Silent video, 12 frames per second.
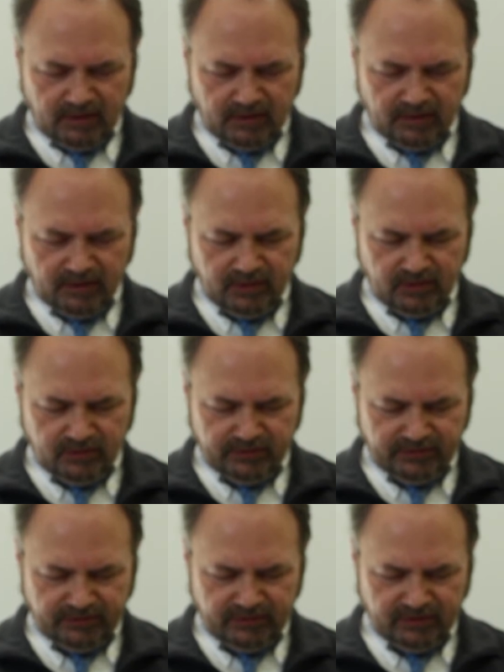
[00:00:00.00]
the
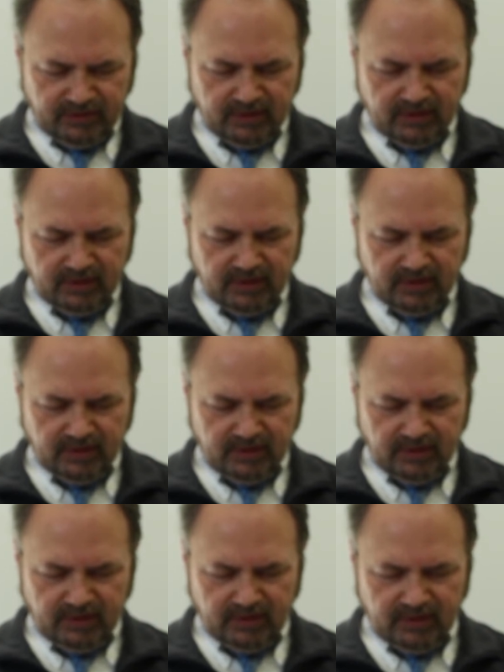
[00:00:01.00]
ghost
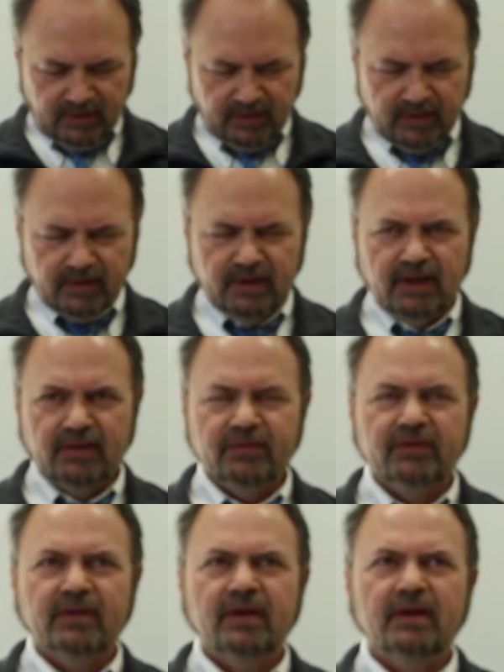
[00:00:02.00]

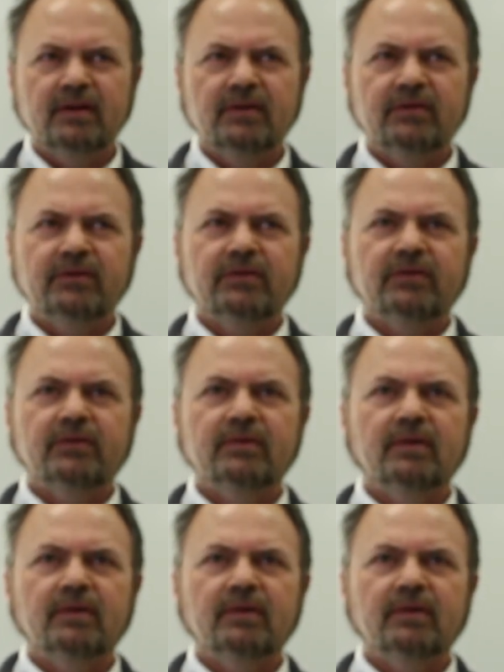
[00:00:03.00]
gives his